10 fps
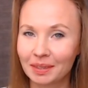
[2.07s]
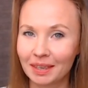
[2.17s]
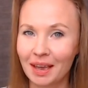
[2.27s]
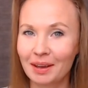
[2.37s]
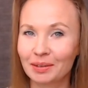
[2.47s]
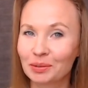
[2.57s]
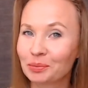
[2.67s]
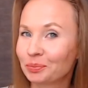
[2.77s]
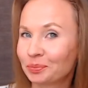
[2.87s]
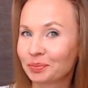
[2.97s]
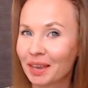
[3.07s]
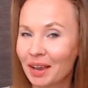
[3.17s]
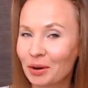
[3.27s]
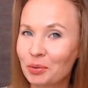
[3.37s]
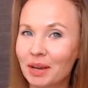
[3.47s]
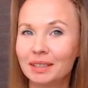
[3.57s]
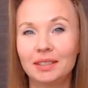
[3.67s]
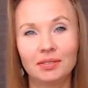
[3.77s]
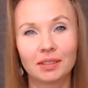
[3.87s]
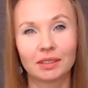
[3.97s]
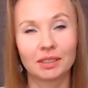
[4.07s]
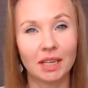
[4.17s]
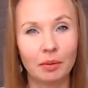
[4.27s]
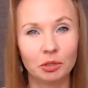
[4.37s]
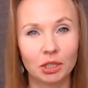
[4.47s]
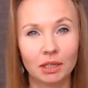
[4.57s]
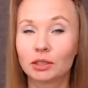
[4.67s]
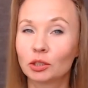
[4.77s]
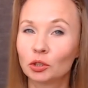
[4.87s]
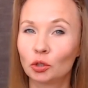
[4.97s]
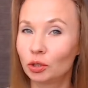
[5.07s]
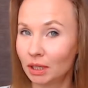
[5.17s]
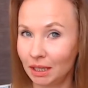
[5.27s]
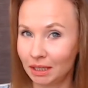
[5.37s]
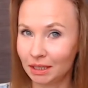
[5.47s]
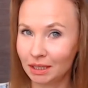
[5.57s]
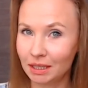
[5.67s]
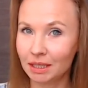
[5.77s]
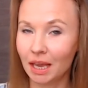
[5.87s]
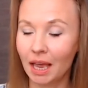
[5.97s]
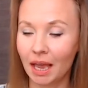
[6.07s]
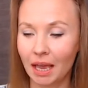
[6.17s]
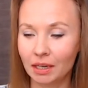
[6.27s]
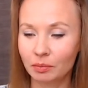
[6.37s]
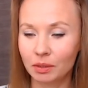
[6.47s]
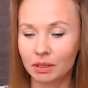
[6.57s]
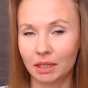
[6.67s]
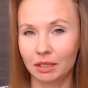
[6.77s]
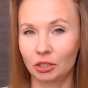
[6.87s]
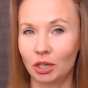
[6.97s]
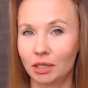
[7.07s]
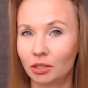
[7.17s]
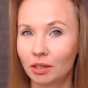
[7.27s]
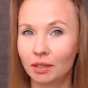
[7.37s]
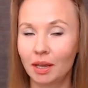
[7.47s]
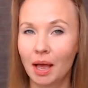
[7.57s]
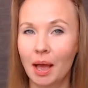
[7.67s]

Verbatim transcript: Yeah, quite difficult subject, not kittens, animals in general.